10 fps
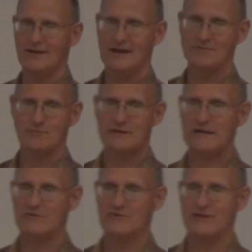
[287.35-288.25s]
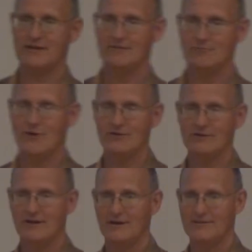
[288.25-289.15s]
I haven't read everything he wrote,
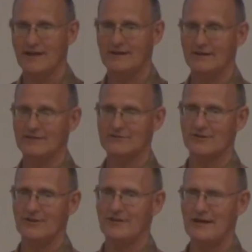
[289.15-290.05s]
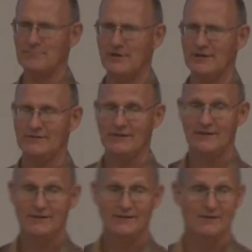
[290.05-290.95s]
the Analects and all that, but
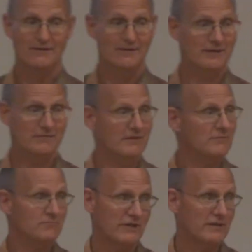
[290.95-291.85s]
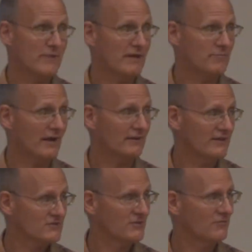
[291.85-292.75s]
he'd make my
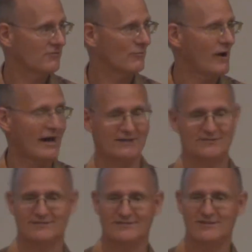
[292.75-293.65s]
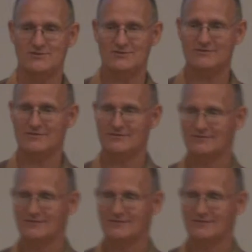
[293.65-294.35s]
list of wise teachers.